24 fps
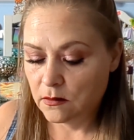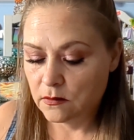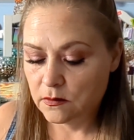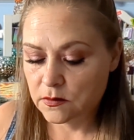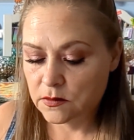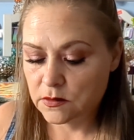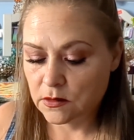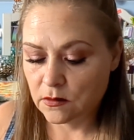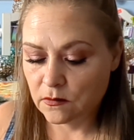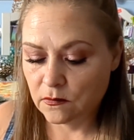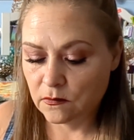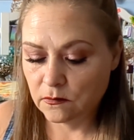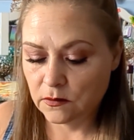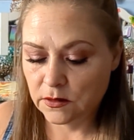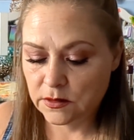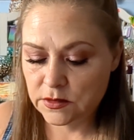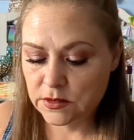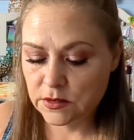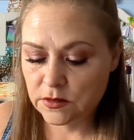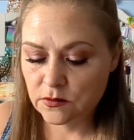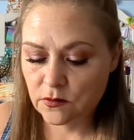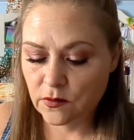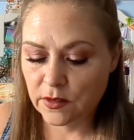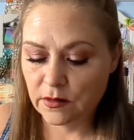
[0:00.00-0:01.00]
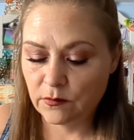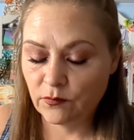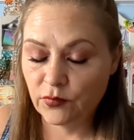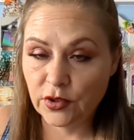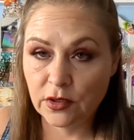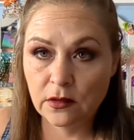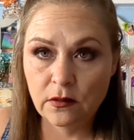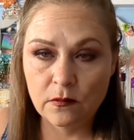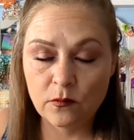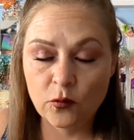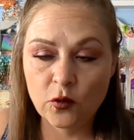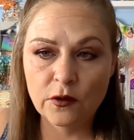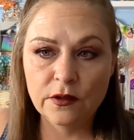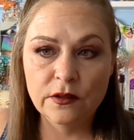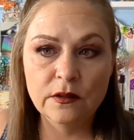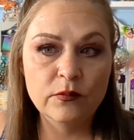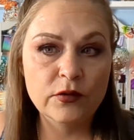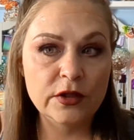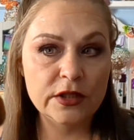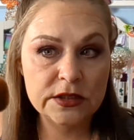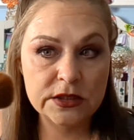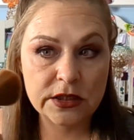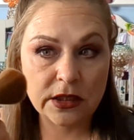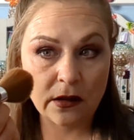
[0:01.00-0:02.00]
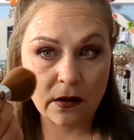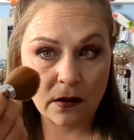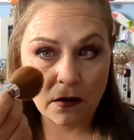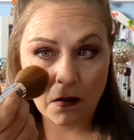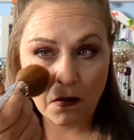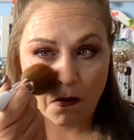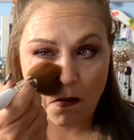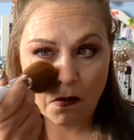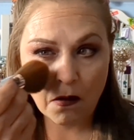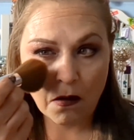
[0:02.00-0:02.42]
So let's just go ahead and put a little more on the brush here.